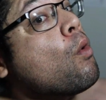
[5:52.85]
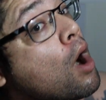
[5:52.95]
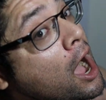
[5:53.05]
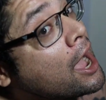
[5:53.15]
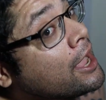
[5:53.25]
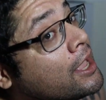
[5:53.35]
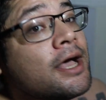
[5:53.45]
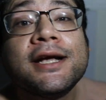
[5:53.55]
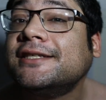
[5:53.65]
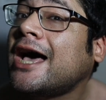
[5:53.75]
Why?
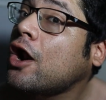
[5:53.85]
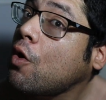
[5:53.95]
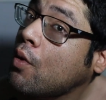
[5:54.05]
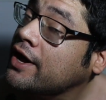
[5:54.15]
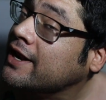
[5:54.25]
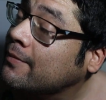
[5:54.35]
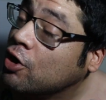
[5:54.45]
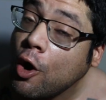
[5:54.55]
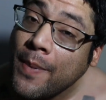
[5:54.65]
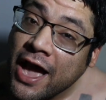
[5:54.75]
Because I don't want to
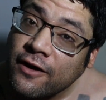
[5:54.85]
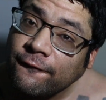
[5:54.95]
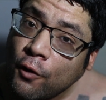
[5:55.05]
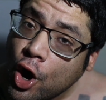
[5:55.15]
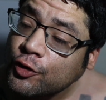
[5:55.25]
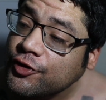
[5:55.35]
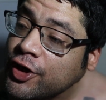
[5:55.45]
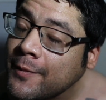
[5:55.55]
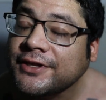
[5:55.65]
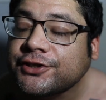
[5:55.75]
go back and forth with
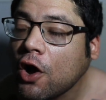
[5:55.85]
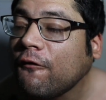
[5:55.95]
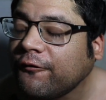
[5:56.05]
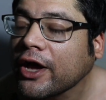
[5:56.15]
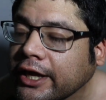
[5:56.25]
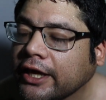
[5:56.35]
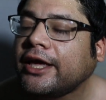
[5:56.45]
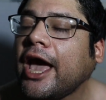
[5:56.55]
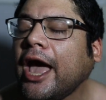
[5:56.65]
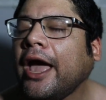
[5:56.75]
him. It's so fucking
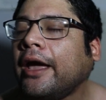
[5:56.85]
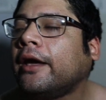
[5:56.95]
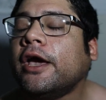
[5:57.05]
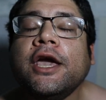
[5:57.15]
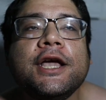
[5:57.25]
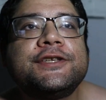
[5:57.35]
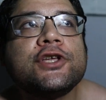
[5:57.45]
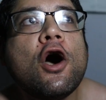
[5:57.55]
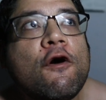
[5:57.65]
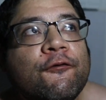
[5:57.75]
gay. It's
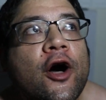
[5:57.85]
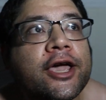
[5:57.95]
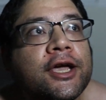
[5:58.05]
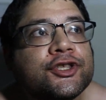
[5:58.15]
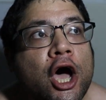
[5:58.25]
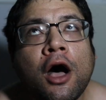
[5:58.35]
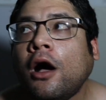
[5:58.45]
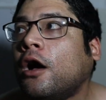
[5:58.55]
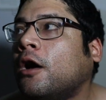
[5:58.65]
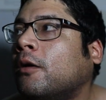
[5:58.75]
so fucking
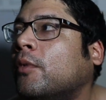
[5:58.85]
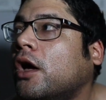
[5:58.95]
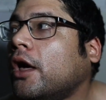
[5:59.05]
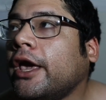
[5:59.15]
dumb.